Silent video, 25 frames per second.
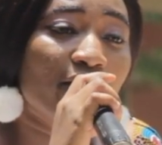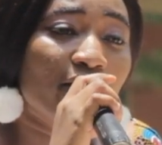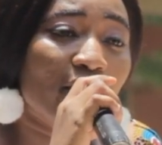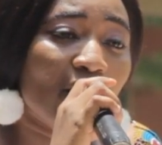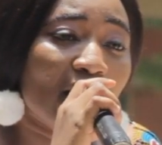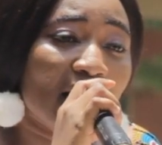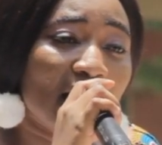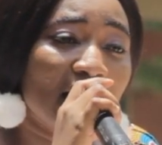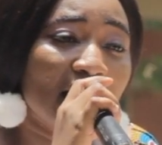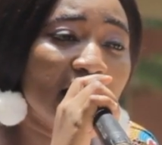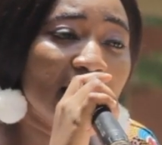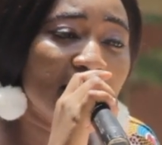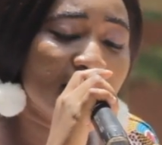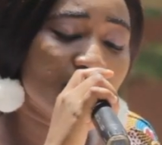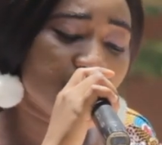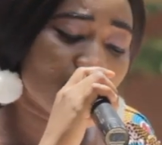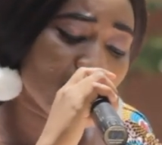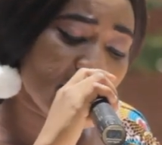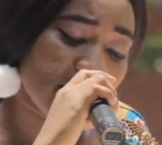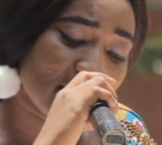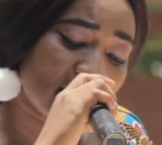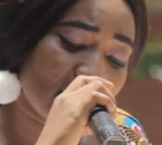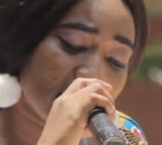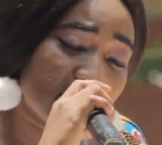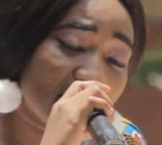for at least
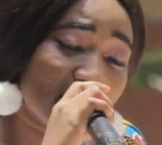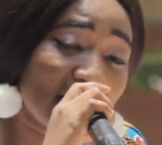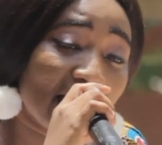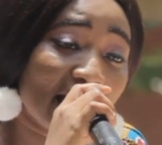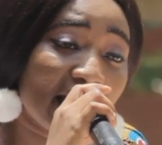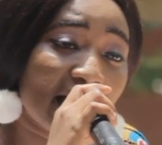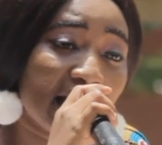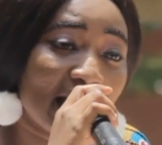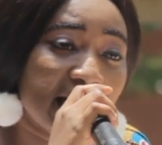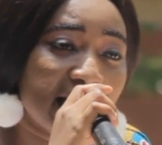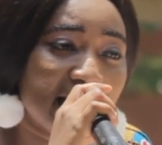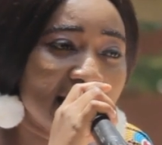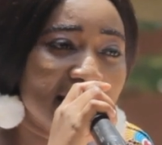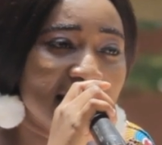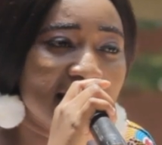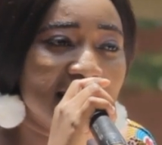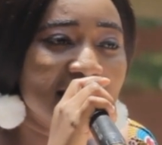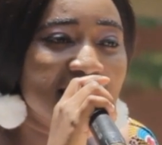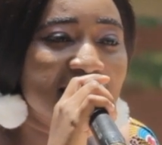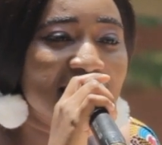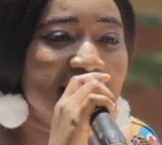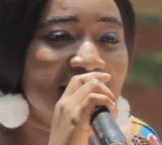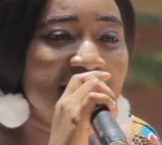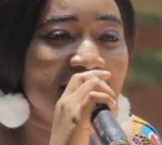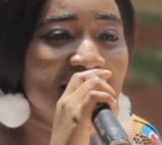20 seconds.
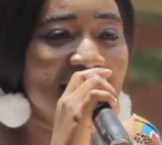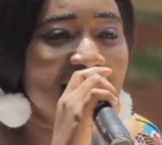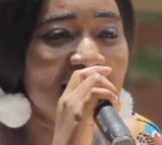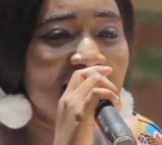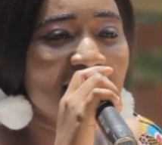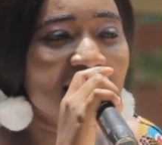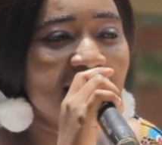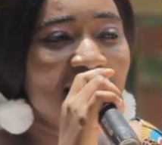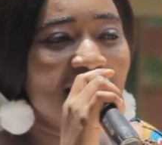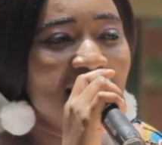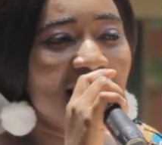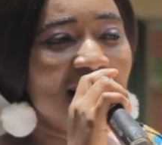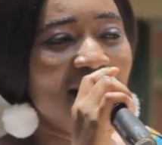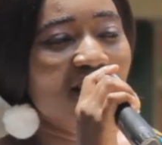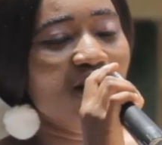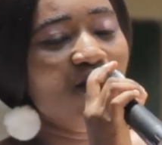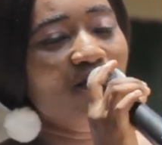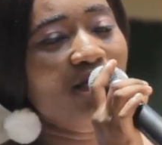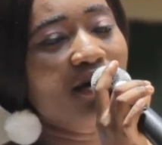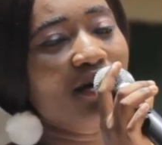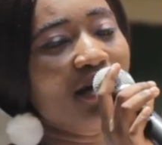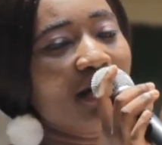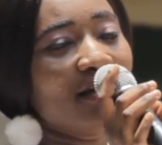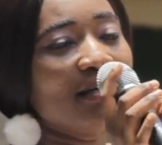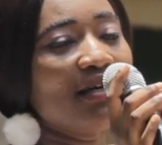
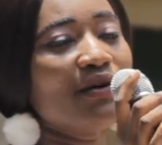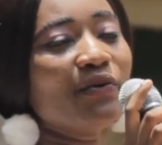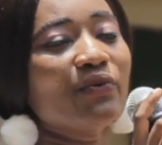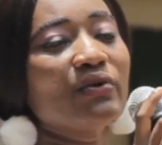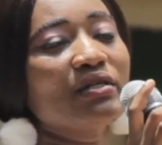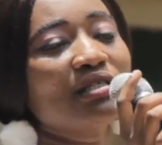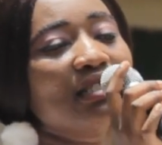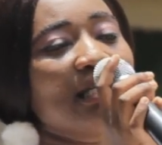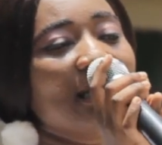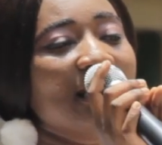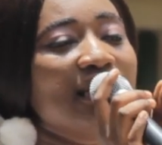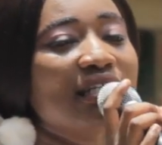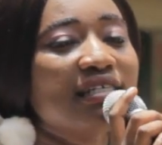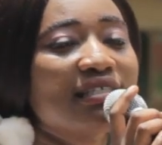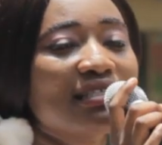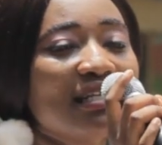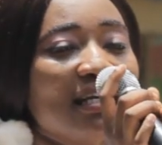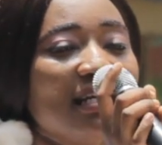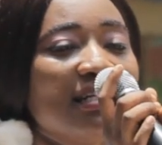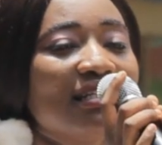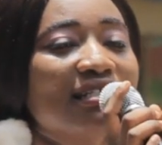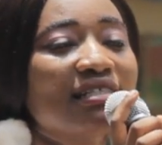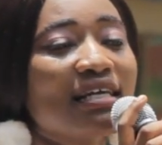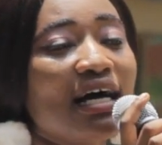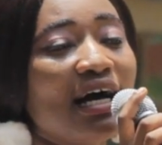Obey on Sunny
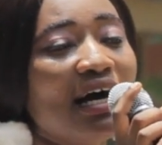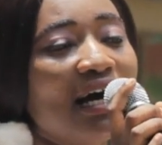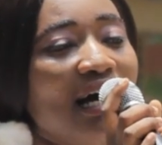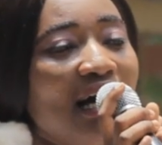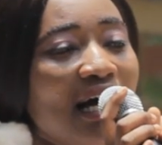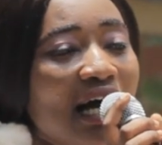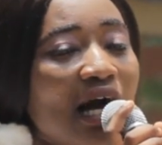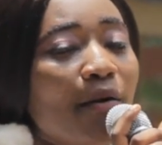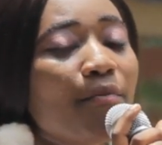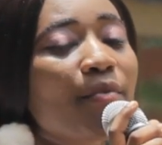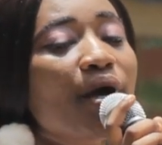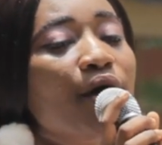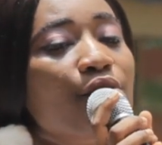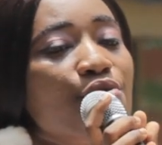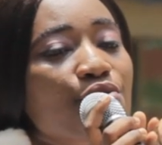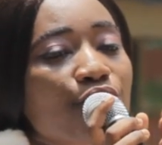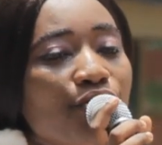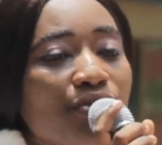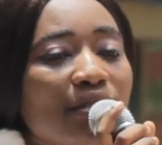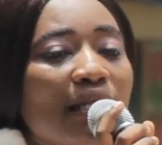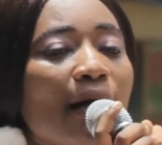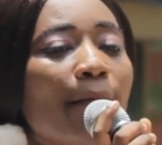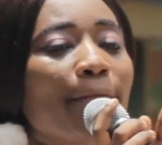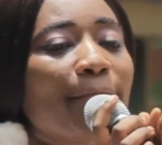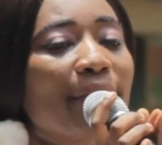says, I'm a
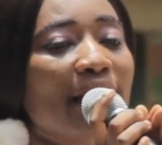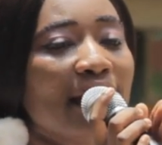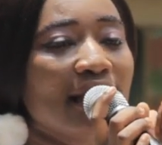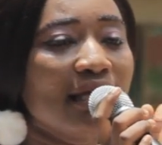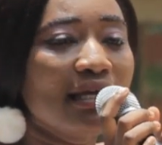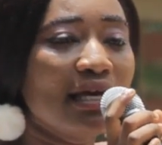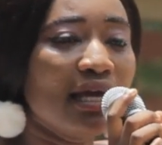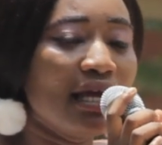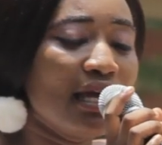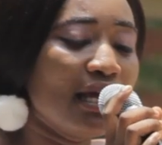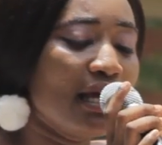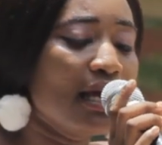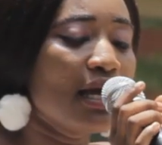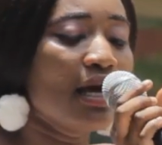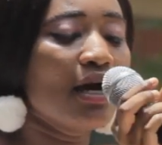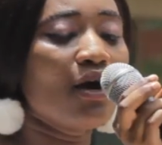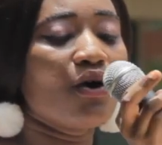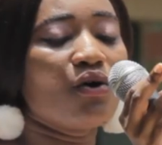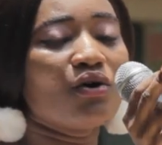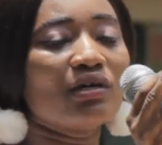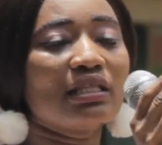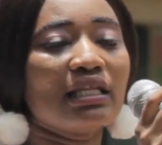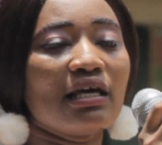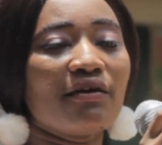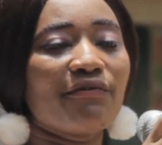grown up by ye,
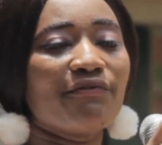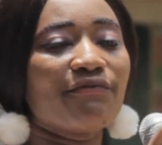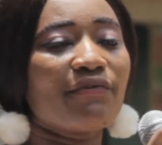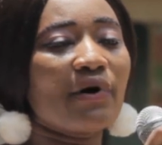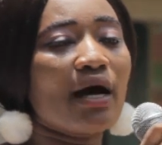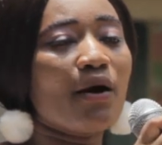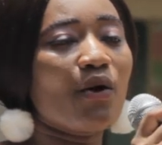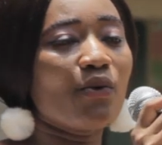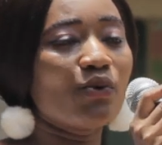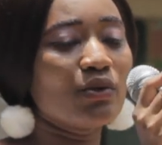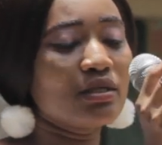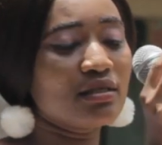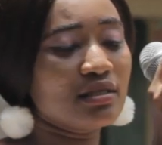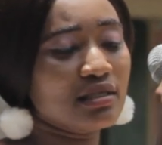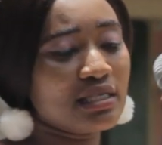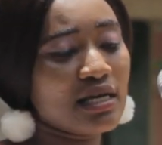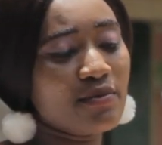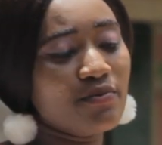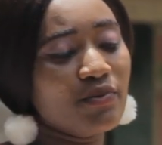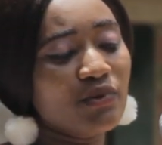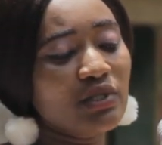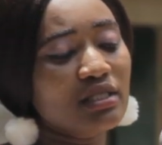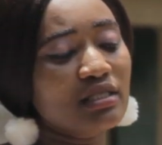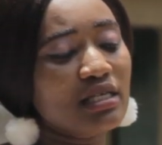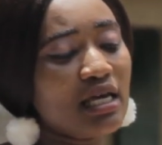but they far on
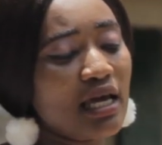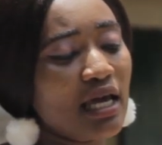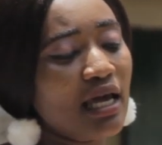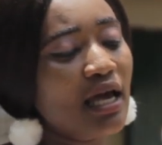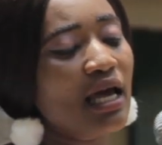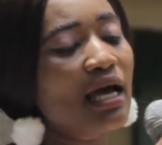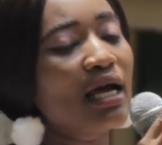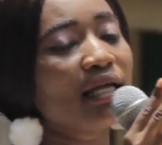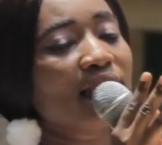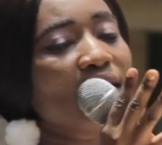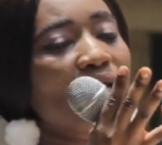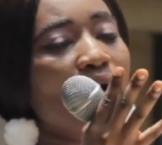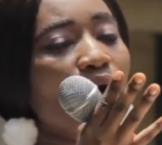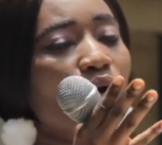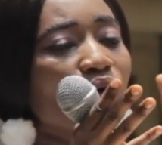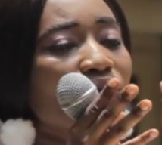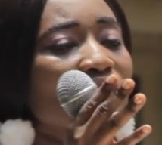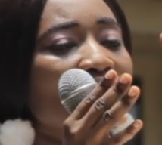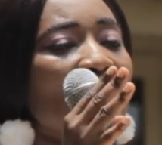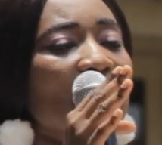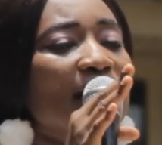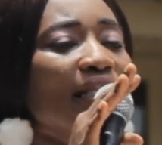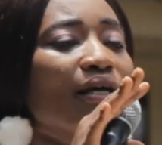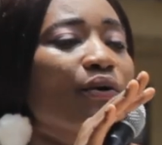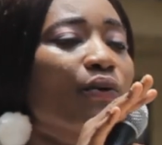same say.
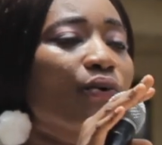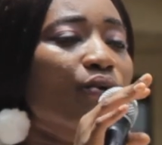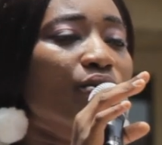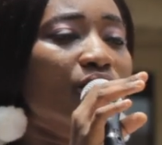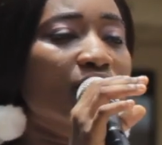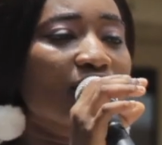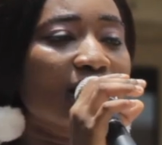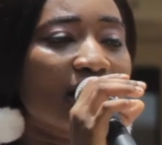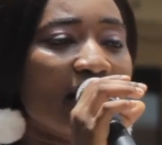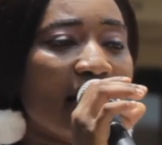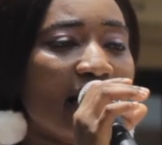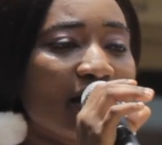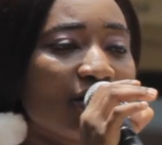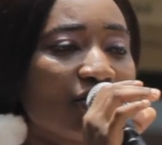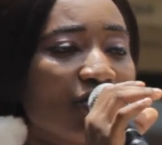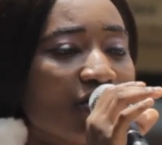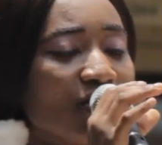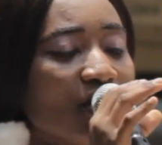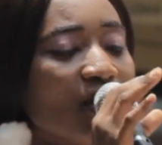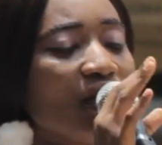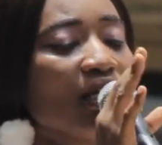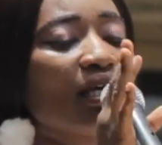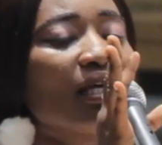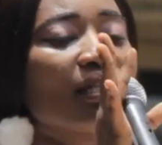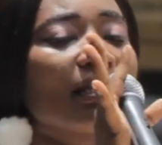Danny on said
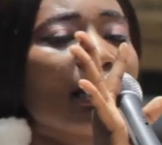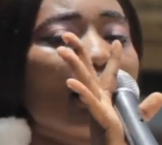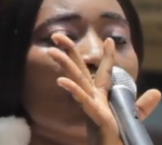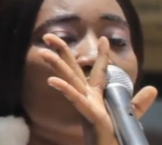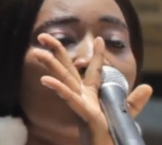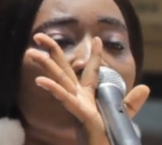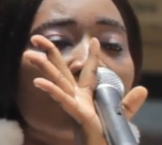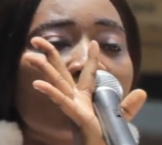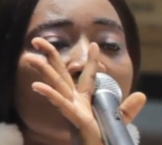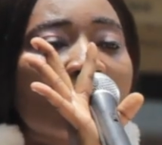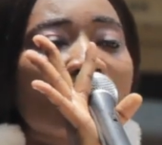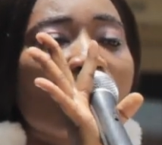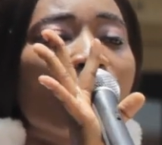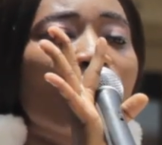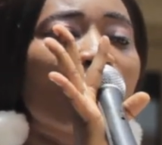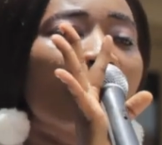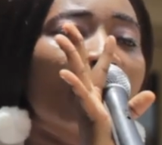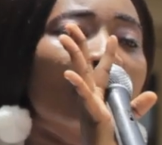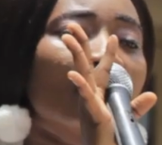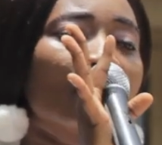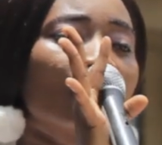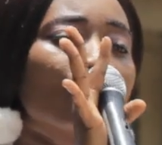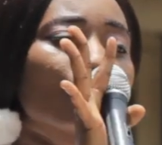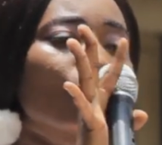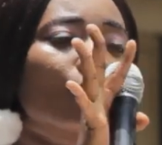she, now don't say
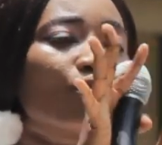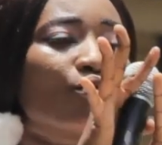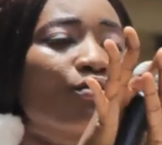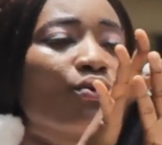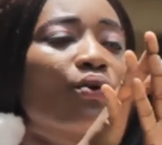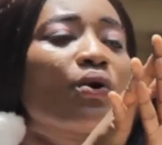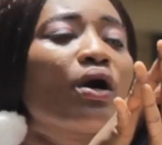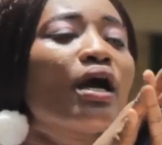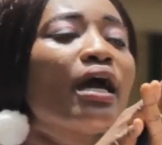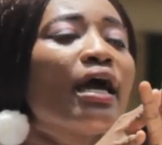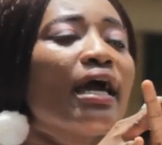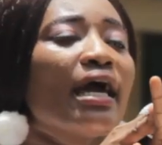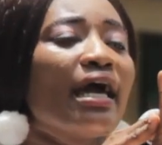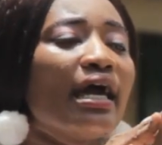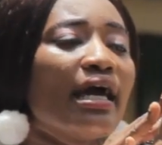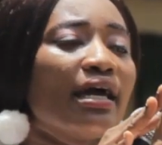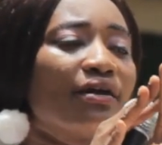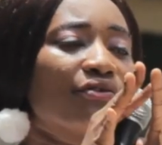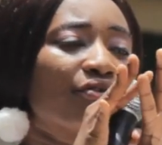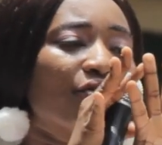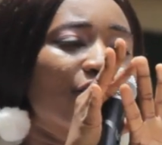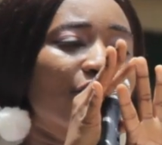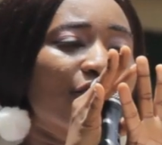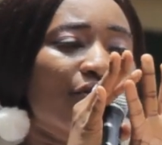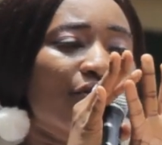winners. Age